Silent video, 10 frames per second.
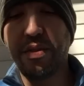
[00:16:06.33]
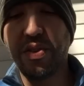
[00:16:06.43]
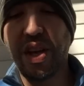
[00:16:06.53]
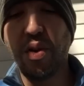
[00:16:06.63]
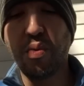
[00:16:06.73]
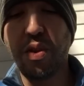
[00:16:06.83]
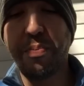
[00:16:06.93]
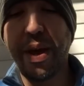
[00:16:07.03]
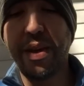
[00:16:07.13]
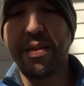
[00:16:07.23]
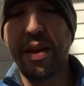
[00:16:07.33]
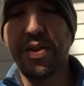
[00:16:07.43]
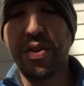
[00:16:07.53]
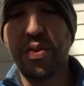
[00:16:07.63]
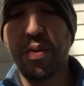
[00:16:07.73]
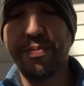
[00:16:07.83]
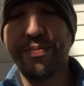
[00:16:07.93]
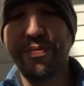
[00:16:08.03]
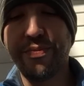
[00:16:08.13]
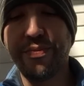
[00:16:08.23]
because I don't really pay attention to him,
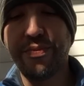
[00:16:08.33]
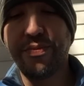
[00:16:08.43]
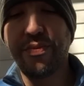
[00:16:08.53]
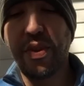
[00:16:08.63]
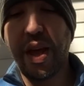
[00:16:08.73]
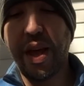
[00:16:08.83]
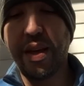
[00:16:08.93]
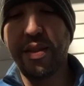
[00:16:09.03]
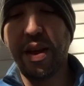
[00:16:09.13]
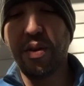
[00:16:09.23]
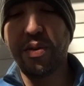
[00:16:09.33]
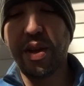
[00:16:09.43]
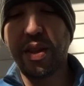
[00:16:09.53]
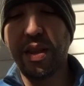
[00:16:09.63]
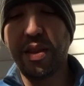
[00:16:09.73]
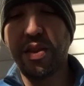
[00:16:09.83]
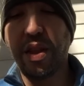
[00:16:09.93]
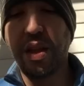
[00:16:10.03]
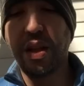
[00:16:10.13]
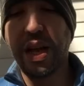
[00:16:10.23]
and I don't think that
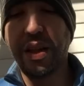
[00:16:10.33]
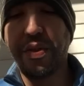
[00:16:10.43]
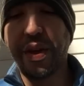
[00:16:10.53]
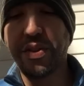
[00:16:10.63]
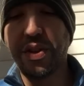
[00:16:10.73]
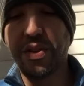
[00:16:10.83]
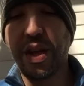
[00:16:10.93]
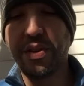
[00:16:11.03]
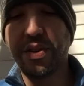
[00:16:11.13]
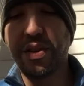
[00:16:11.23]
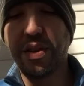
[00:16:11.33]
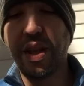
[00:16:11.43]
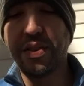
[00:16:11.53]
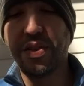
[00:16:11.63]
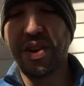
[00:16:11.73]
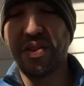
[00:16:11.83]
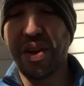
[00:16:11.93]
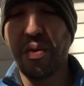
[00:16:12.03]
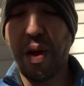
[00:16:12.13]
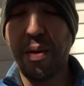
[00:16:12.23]
a lot of the things he says is
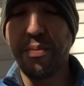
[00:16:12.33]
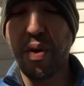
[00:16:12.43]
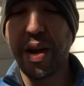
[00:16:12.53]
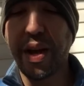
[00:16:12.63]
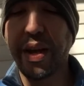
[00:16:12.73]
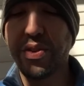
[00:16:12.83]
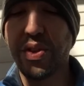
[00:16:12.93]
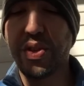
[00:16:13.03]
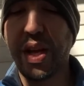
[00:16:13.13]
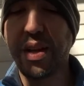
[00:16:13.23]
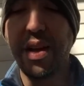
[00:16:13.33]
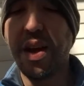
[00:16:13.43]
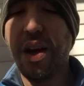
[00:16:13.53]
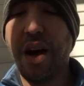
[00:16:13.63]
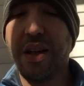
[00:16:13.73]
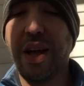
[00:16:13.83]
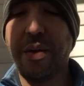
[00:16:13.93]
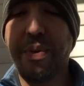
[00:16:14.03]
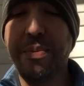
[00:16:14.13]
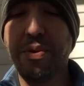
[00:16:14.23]
necessarily groundbreaking. It's just that a lot
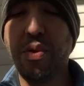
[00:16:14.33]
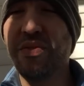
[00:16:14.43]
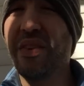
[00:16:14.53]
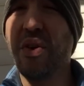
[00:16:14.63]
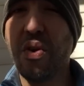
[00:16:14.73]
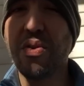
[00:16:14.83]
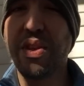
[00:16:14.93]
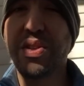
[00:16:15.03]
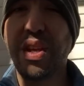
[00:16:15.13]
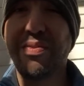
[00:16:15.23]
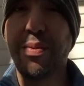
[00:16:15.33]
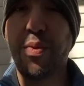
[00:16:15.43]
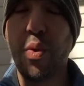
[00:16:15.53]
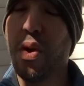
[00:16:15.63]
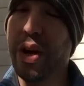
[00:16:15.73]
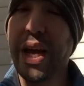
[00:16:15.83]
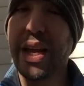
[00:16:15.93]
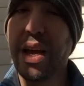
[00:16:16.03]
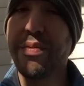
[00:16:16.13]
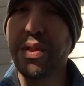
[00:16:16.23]
of people who have never heard this stuff before are
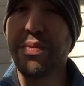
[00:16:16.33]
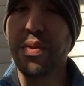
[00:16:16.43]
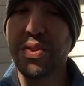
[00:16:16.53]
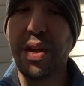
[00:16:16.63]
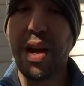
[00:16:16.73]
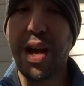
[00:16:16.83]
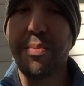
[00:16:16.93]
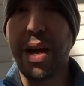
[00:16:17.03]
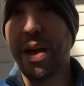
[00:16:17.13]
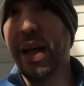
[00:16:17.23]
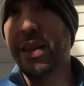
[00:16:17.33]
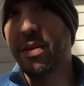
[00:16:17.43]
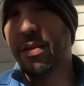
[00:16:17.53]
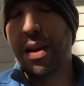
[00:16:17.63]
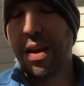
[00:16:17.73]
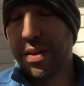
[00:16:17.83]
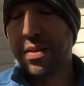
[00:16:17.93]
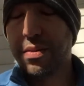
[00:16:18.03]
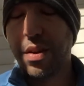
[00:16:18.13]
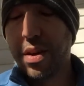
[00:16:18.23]
getting it for the first time, and that's
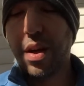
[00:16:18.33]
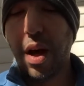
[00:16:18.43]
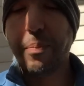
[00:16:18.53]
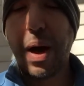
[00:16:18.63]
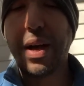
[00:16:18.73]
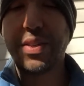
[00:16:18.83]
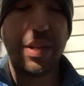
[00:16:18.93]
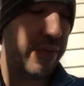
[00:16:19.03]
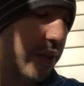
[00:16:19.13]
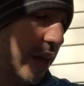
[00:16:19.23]
a positive